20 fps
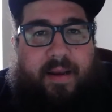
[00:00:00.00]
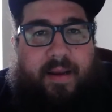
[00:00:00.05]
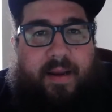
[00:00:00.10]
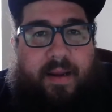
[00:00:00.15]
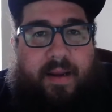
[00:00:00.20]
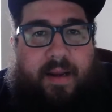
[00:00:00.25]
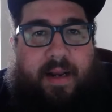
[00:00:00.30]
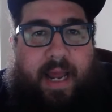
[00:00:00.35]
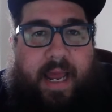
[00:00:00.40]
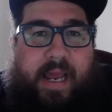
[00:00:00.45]

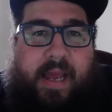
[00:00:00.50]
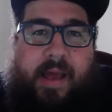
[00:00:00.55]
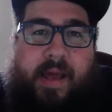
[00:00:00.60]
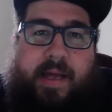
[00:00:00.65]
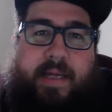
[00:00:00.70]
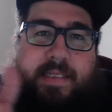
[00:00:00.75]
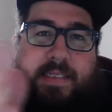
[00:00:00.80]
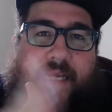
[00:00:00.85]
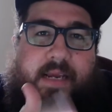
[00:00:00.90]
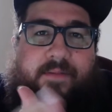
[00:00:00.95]
Like
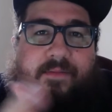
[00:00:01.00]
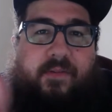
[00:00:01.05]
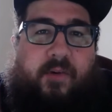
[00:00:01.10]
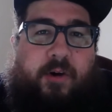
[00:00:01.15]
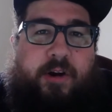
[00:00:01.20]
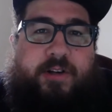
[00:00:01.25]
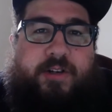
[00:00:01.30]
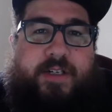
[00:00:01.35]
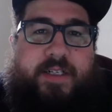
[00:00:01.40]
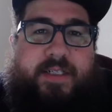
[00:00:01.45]
Team
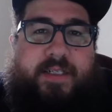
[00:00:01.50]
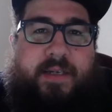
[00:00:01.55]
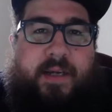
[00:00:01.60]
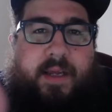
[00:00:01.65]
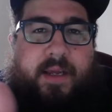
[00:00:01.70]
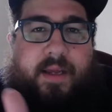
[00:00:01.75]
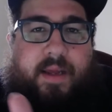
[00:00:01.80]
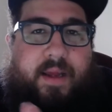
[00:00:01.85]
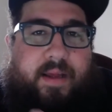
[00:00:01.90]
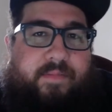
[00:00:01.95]
Fortress,
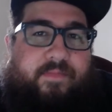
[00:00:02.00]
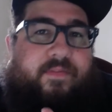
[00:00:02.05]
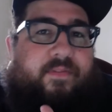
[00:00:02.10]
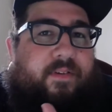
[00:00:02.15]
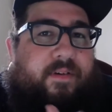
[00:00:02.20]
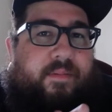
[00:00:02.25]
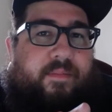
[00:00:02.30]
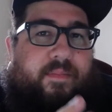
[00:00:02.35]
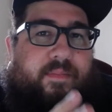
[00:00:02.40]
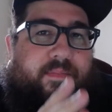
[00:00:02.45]

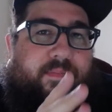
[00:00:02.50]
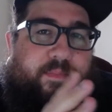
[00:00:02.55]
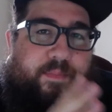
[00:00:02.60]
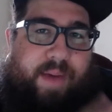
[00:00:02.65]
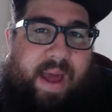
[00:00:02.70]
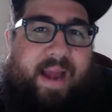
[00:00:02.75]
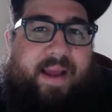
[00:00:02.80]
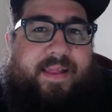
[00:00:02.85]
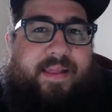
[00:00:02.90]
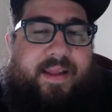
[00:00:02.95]
from
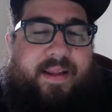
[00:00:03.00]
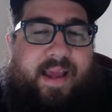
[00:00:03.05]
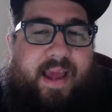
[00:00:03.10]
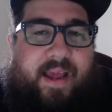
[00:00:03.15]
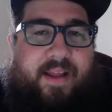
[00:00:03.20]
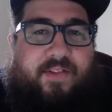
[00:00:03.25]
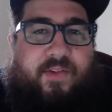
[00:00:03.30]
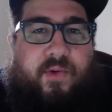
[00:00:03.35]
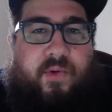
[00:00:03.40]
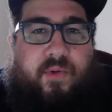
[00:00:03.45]
back in the day
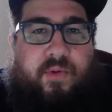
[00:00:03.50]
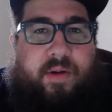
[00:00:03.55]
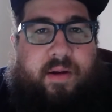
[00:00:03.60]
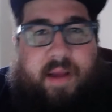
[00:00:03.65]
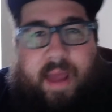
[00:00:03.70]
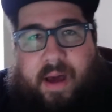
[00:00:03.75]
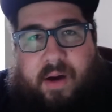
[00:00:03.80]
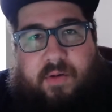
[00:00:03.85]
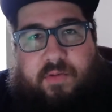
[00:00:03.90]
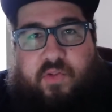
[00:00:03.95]
to
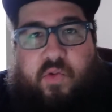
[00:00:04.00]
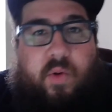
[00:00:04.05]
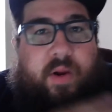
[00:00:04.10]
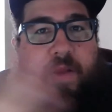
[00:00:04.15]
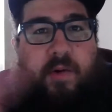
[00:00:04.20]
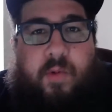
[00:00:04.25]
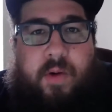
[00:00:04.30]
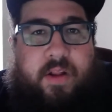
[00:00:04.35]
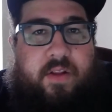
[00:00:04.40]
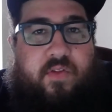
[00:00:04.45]
now
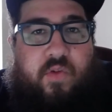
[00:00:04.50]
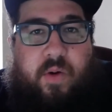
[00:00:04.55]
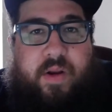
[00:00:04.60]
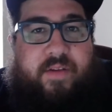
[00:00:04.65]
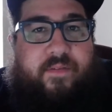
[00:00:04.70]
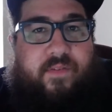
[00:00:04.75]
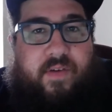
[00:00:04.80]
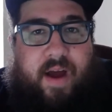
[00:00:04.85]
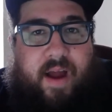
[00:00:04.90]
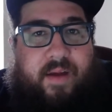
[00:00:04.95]

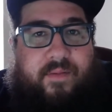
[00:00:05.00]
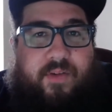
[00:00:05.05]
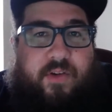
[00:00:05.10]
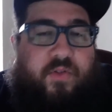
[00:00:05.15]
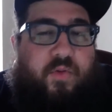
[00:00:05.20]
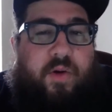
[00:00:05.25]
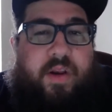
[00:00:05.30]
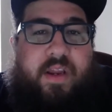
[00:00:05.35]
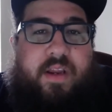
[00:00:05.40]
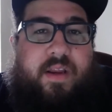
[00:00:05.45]
2125 or
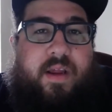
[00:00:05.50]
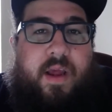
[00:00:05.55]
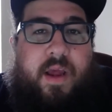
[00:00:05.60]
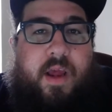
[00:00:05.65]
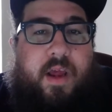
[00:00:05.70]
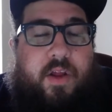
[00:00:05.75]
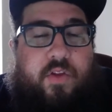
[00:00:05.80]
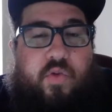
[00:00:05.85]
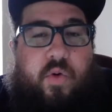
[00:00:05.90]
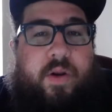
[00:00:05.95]

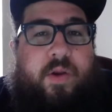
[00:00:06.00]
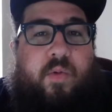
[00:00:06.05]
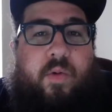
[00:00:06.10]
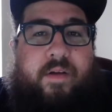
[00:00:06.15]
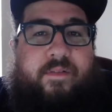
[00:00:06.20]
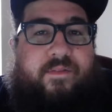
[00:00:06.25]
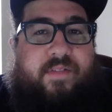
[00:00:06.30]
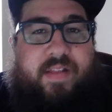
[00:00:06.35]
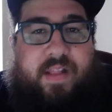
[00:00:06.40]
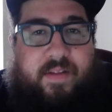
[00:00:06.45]

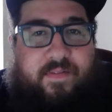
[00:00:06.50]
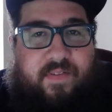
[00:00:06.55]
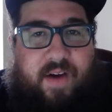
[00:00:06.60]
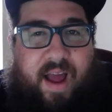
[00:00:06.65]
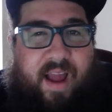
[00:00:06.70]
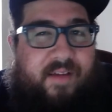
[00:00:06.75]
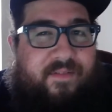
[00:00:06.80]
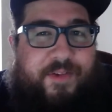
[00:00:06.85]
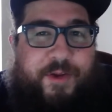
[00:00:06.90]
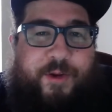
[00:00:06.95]

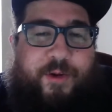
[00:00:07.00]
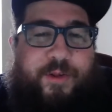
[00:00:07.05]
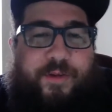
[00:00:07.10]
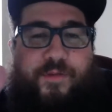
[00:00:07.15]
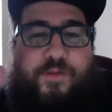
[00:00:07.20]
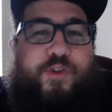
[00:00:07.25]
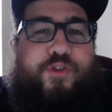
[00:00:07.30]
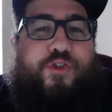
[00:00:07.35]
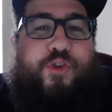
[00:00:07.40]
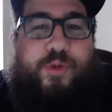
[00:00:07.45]
2155, the
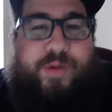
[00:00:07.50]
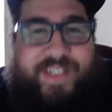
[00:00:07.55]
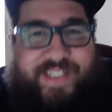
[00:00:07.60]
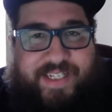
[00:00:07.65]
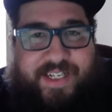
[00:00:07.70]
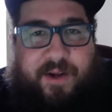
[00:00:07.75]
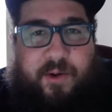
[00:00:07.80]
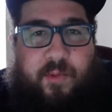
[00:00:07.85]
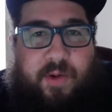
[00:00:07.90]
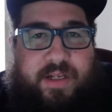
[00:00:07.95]

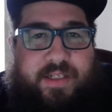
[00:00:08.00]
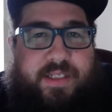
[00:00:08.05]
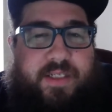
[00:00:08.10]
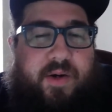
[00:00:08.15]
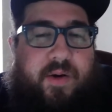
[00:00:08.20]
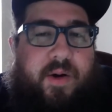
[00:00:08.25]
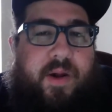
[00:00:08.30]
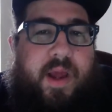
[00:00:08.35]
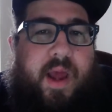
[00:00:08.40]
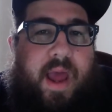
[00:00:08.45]
futuristic one.
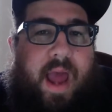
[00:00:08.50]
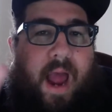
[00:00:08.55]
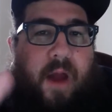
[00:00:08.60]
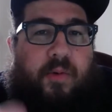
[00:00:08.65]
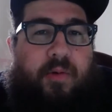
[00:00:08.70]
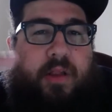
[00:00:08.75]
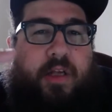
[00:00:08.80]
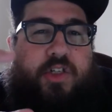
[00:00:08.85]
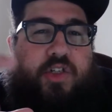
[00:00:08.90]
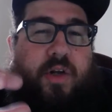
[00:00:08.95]
So I
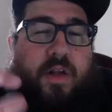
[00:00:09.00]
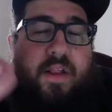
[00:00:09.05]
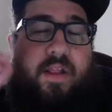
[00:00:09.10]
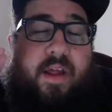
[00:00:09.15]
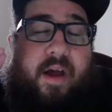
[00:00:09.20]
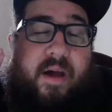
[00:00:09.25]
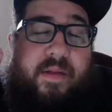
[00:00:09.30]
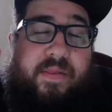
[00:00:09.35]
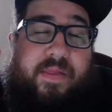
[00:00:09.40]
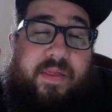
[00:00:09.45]
really enjoyed
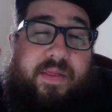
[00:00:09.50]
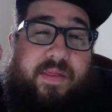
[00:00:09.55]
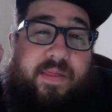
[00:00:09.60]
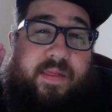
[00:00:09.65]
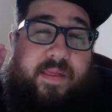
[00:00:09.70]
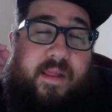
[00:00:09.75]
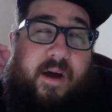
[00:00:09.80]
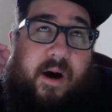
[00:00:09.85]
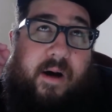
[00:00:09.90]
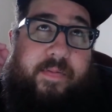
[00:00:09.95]
it.
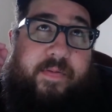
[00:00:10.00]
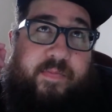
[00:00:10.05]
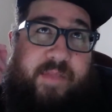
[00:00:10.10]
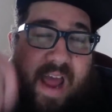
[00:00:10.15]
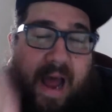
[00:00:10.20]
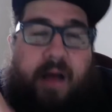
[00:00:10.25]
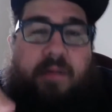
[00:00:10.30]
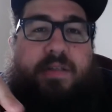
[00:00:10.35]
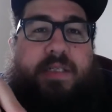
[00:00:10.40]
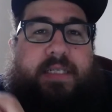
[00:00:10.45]
The
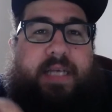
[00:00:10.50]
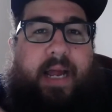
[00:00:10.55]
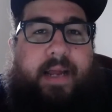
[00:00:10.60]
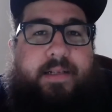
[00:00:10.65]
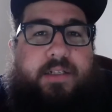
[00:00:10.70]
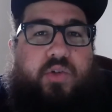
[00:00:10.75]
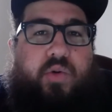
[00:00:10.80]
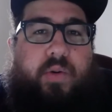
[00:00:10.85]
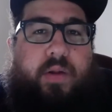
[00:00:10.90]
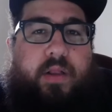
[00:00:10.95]
downside
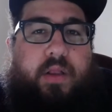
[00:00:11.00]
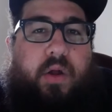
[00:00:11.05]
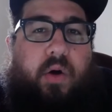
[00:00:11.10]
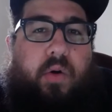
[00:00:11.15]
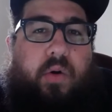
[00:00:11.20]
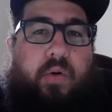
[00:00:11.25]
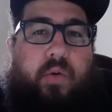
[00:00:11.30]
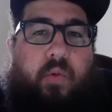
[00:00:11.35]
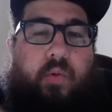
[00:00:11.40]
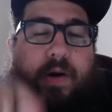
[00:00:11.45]
to it
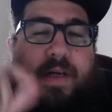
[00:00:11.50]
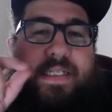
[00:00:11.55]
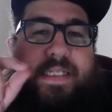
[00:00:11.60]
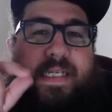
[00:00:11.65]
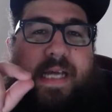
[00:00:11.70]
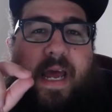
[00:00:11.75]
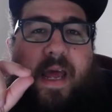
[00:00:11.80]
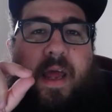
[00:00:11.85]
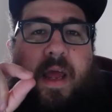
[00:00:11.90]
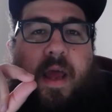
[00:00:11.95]
though was
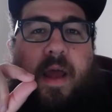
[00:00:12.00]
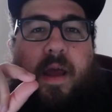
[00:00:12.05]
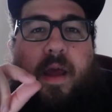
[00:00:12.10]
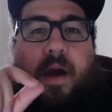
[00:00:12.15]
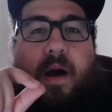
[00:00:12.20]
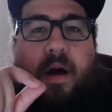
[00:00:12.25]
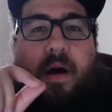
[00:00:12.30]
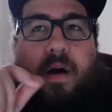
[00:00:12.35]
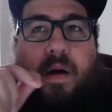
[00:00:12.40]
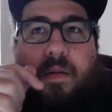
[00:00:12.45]
that
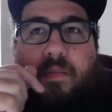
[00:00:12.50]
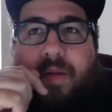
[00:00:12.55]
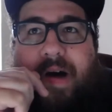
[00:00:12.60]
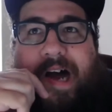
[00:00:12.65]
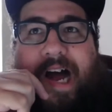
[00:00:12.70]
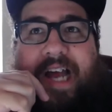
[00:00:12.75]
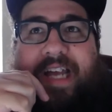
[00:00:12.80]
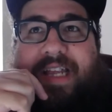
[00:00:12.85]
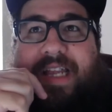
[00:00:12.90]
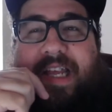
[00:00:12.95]

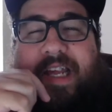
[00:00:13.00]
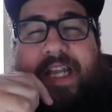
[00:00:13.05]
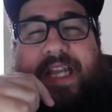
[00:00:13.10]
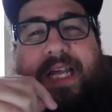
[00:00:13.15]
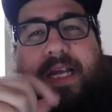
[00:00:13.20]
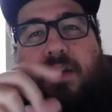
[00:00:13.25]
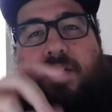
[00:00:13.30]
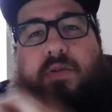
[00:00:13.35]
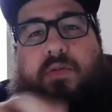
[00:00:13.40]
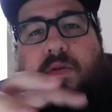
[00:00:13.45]
I think they
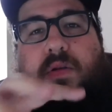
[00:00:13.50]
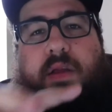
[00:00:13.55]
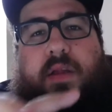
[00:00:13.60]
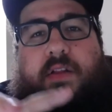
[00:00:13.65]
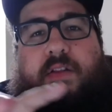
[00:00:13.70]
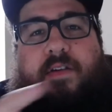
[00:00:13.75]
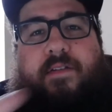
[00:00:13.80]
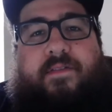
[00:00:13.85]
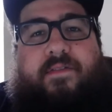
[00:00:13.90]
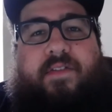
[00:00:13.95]
do need
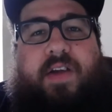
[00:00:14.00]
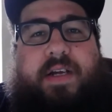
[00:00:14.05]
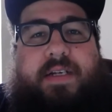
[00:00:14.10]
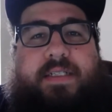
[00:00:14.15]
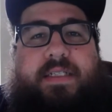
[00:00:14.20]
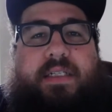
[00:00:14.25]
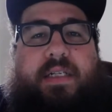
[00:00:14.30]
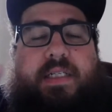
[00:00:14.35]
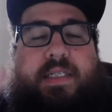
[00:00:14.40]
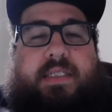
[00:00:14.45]
to fix
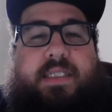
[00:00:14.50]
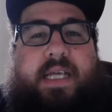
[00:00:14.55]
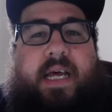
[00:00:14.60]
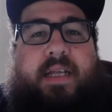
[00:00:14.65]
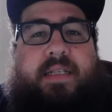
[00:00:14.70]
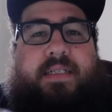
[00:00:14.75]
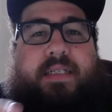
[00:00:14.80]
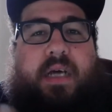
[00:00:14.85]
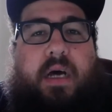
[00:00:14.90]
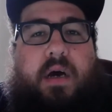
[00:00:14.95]
the
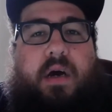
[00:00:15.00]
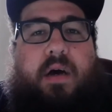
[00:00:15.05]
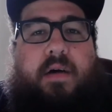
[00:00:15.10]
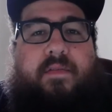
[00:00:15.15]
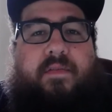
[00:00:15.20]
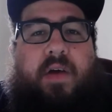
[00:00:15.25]
sense of